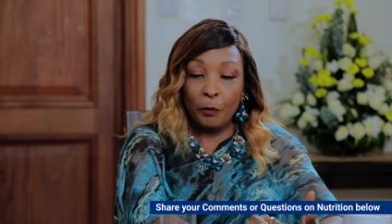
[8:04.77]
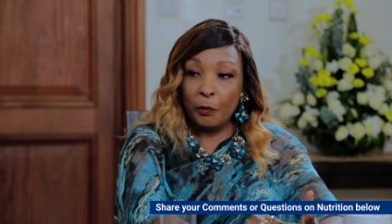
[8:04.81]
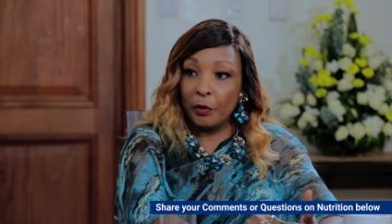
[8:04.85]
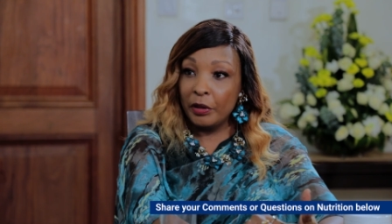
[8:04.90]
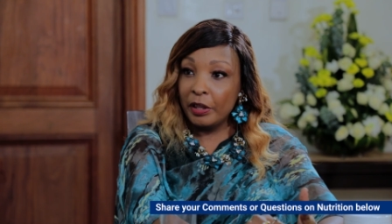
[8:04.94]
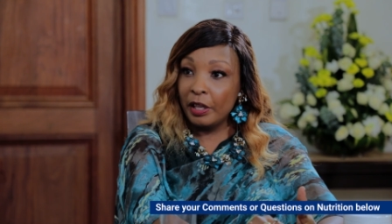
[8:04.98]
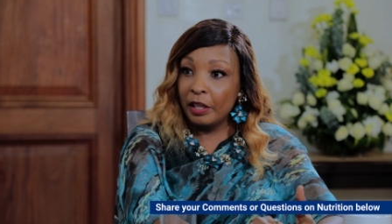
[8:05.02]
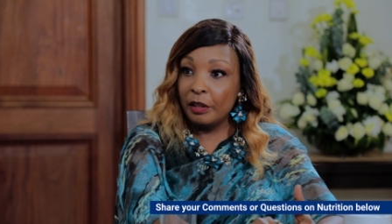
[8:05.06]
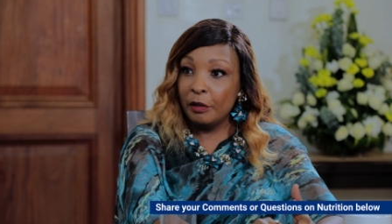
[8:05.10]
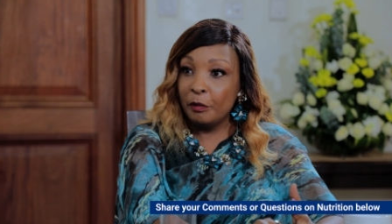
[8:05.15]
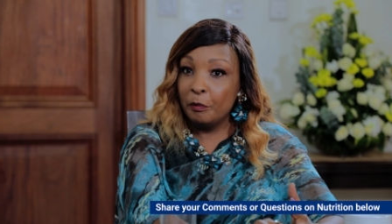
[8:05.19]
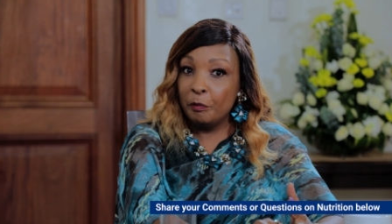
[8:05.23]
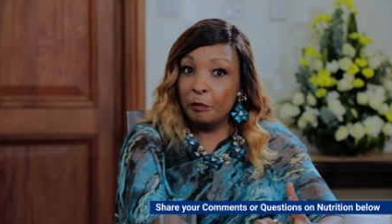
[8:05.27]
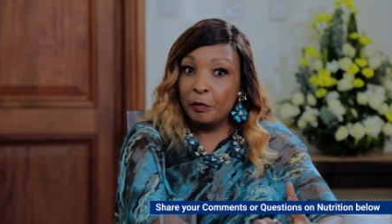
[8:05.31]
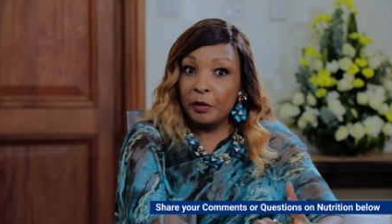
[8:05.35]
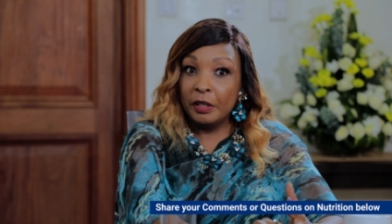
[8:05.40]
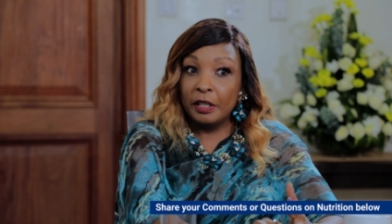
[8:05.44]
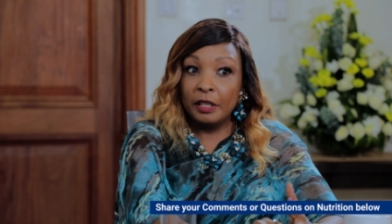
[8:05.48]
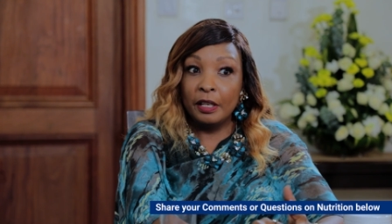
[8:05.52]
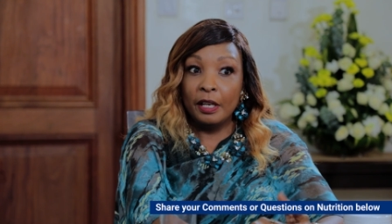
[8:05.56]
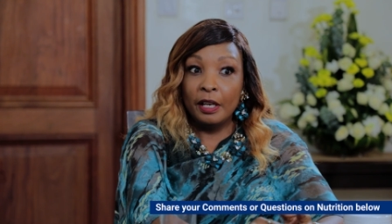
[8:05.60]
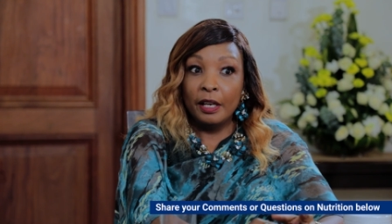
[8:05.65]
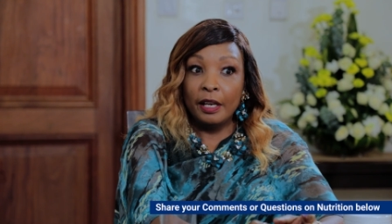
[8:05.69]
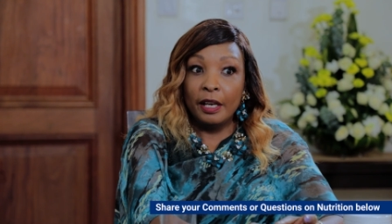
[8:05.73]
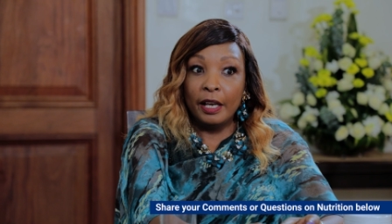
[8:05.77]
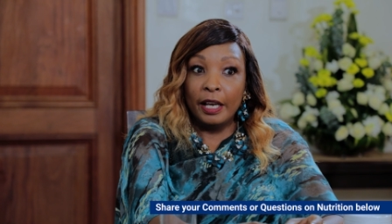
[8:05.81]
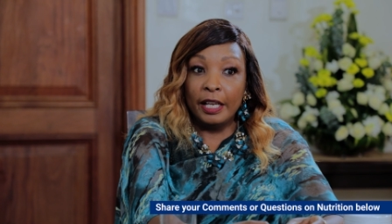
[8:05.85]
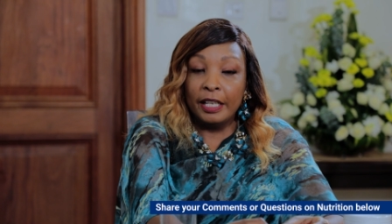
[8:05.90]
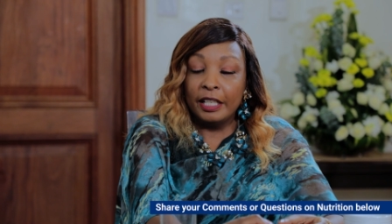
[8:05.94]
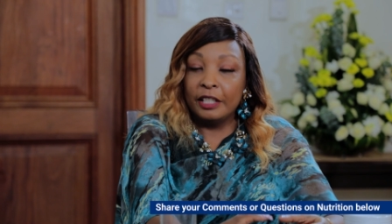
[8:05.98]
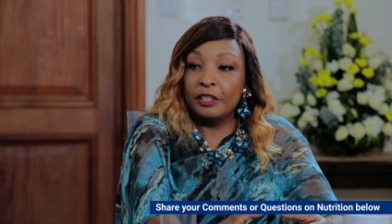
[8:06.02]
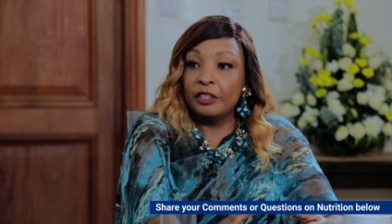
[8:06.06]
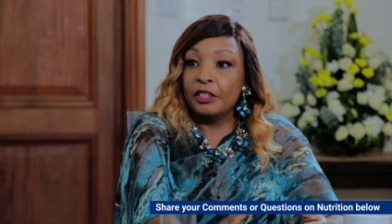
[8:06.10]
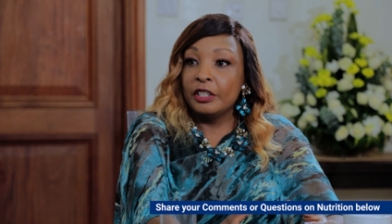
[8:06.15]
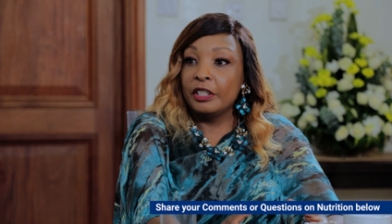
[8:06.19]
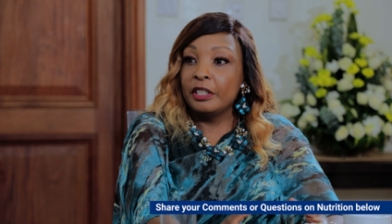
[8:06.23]
whether they'll be
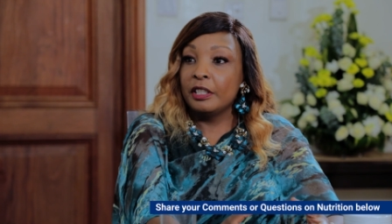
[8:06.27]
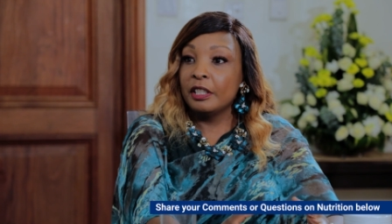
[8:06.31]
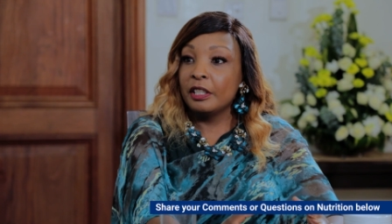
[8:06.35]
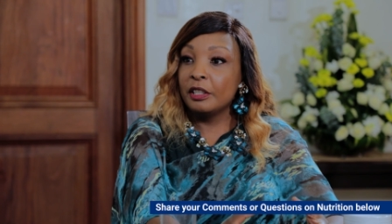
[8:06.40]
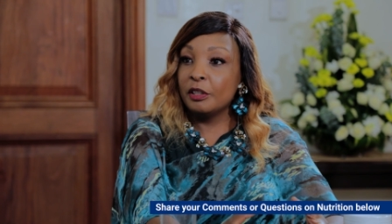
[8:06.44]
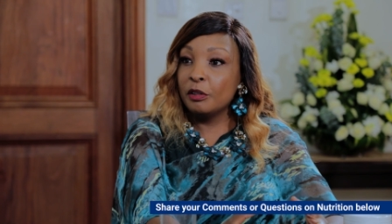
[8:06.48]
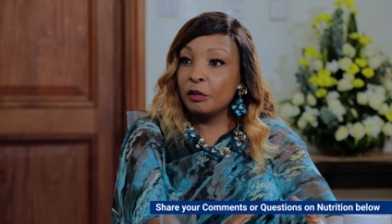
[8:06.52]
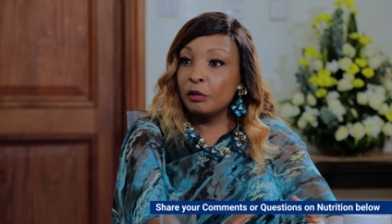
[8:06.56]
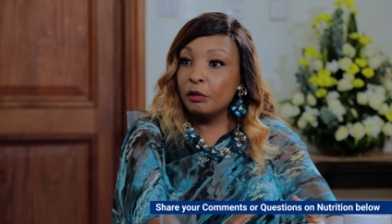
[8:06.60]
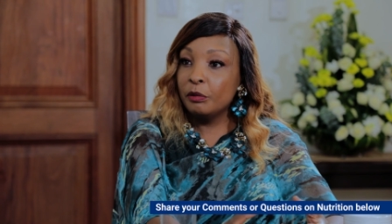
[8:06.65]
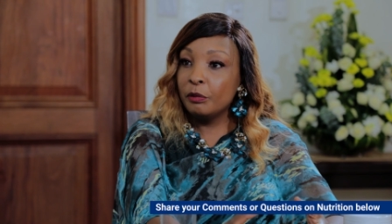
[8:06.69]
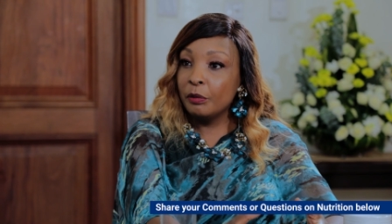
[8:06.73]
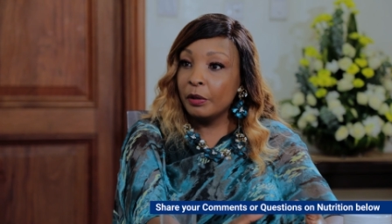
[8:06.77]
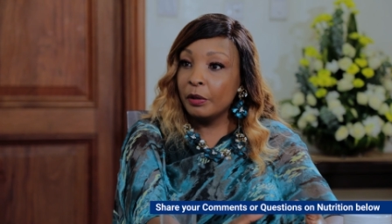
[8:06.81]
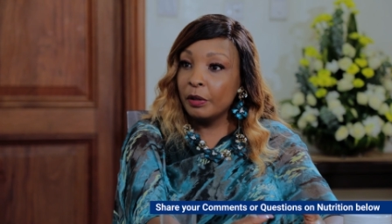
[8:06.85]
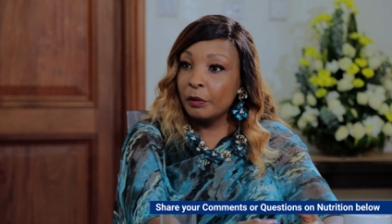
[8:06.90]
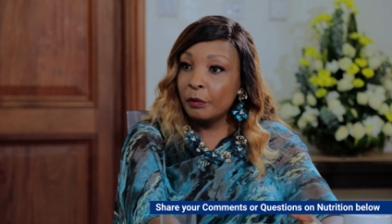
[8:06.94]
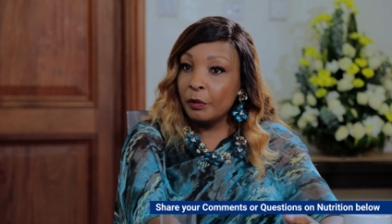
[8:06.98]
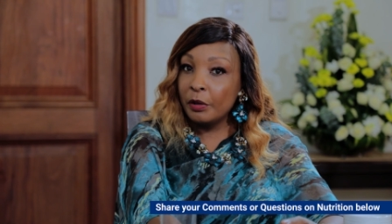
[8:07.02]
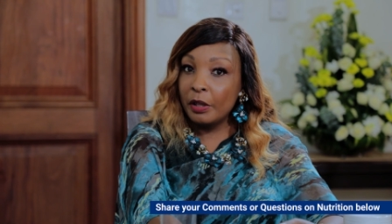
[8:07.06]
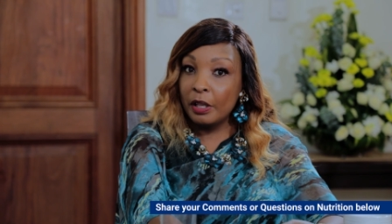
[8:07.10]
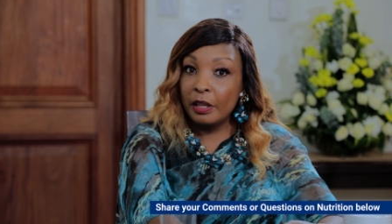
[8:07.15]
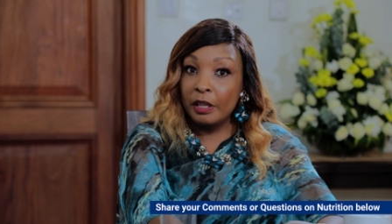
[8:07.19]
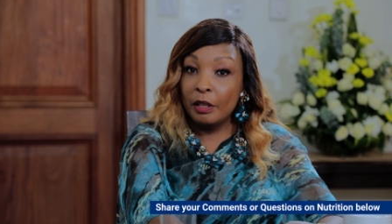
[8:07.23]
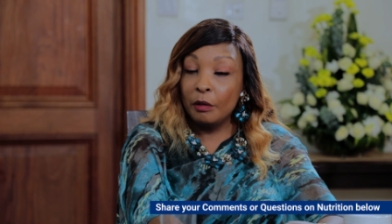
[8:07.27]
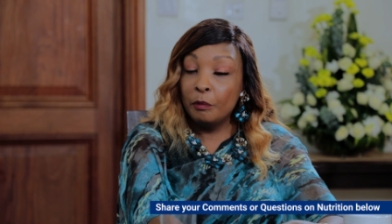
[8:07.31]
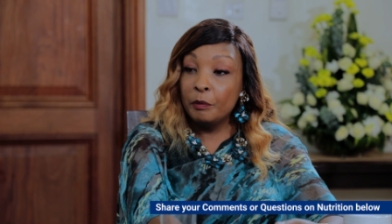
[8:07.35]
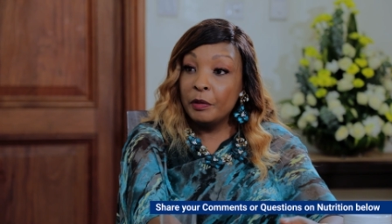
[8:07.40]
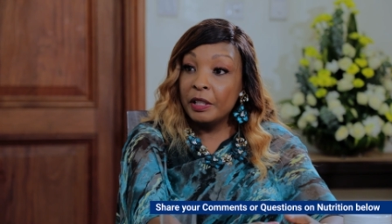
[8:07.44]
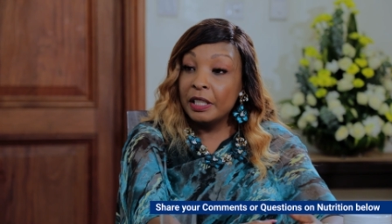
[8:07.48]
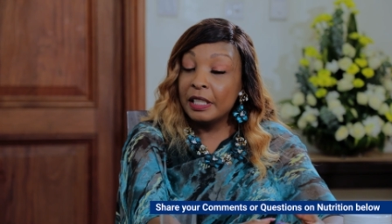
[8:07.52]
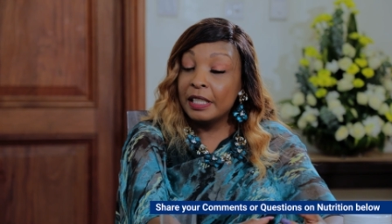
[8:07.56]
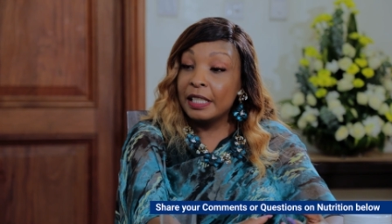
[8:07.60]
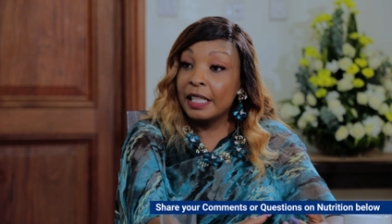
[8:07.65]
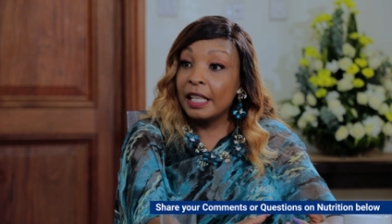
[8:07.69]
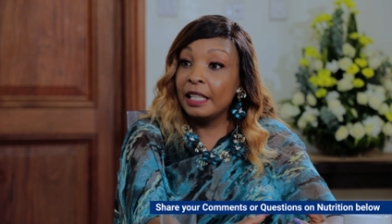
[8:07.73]
energetic children, whether they'll be
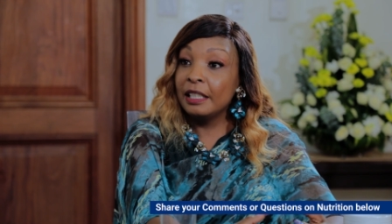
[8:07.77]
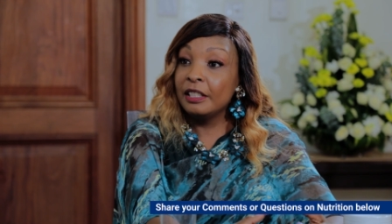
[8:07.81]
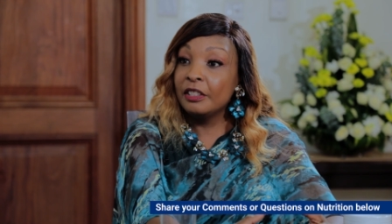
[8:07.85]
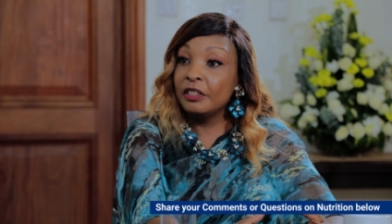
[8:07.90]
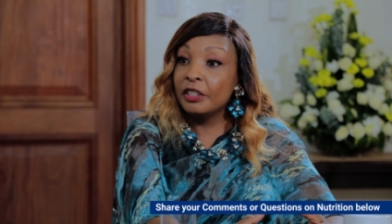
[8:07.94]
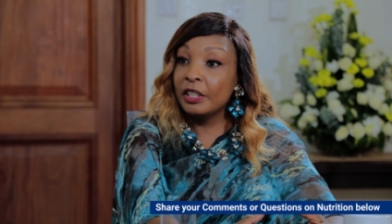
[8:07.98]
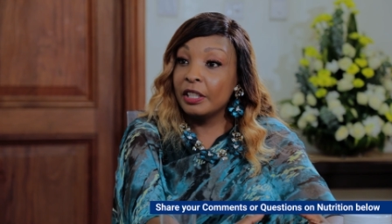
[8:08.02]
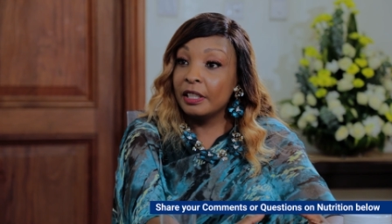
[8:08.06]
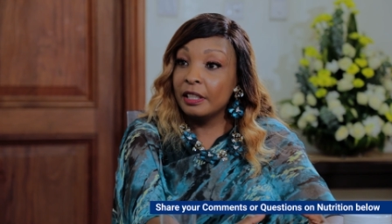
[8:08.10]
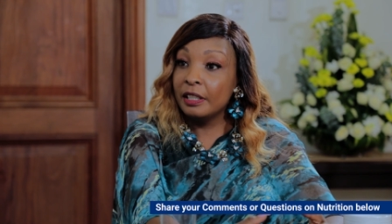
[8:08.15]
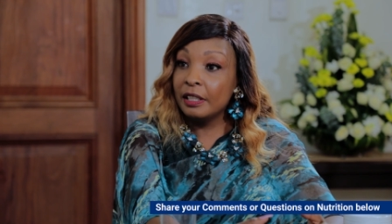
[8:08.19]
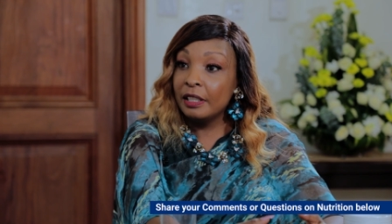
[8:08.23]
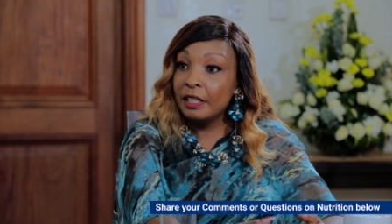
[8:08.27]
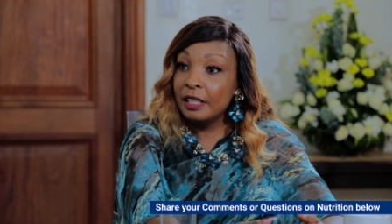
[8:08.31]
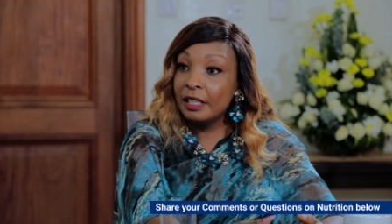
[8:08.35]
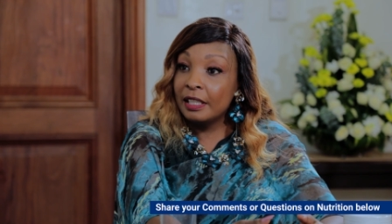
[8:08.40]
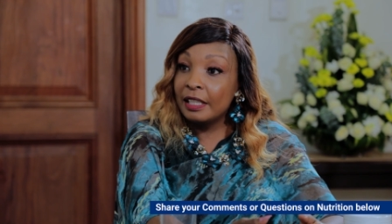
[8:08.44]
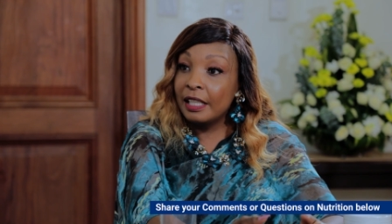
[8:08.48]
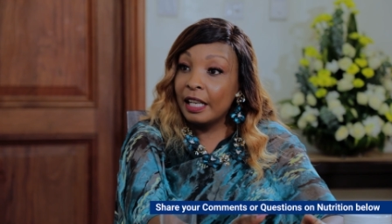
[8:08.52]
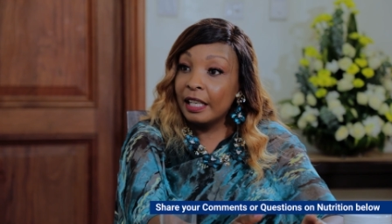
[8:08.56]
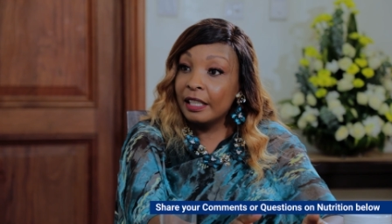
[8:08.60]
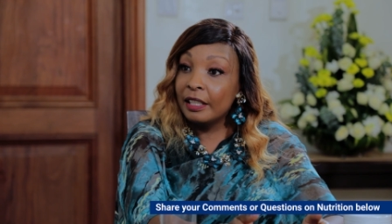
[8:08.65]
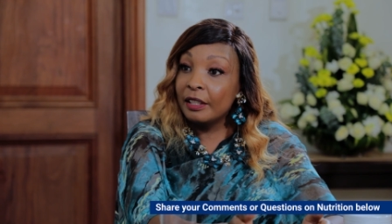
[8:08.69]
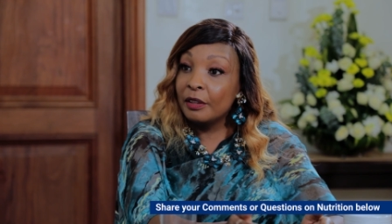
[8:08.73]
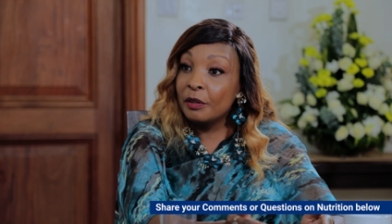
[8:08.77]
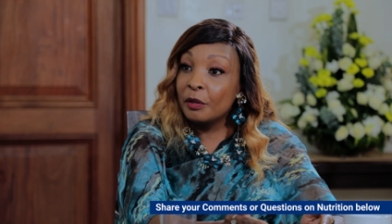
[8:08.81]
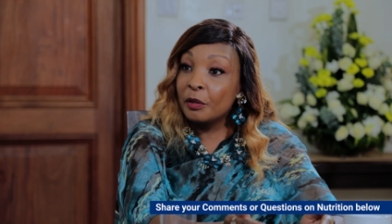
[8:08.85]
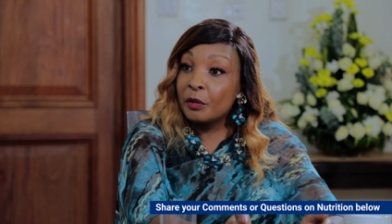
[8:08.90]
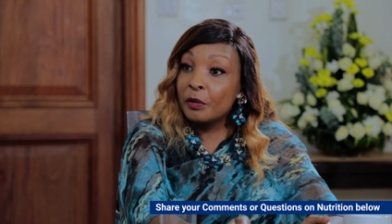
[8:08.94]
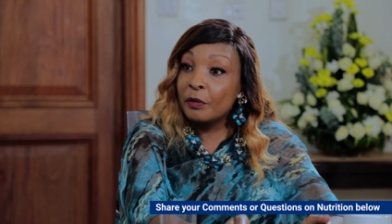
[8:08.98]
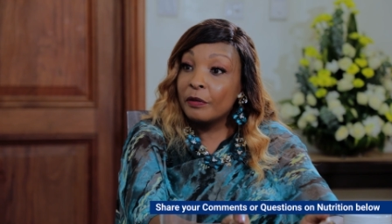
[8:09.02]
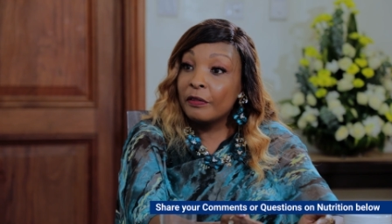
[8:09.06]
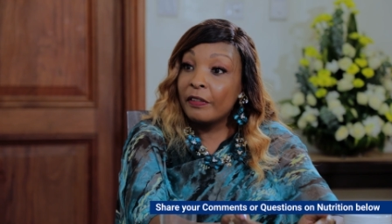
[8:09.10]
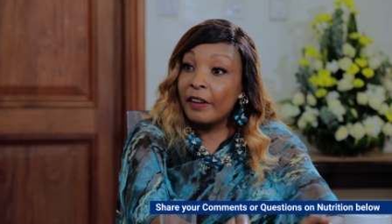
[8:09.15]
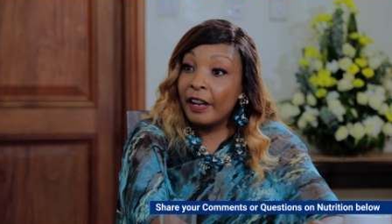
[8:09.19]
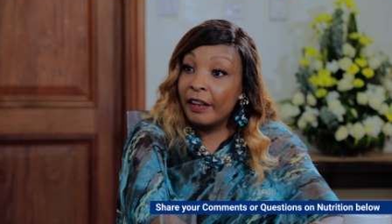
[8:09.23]
intelligent. It is done in
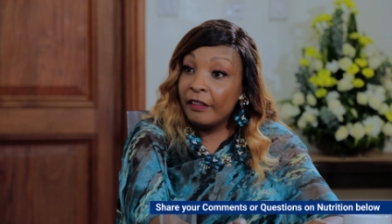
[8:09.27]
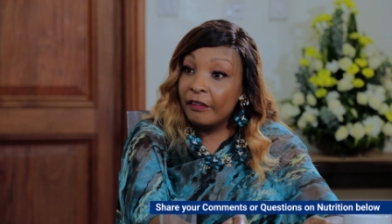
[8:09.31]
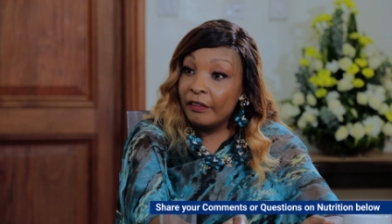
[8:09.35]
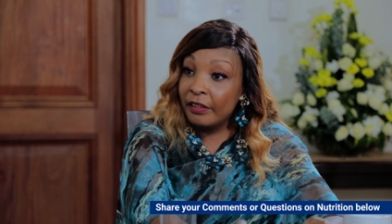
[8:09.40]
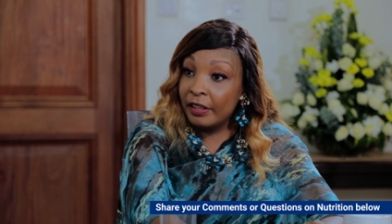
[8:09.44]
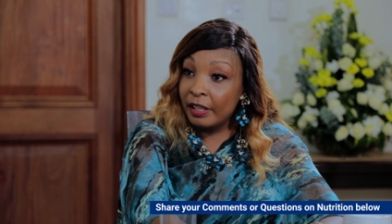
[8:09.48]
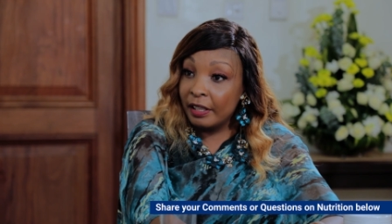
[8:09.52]
those 5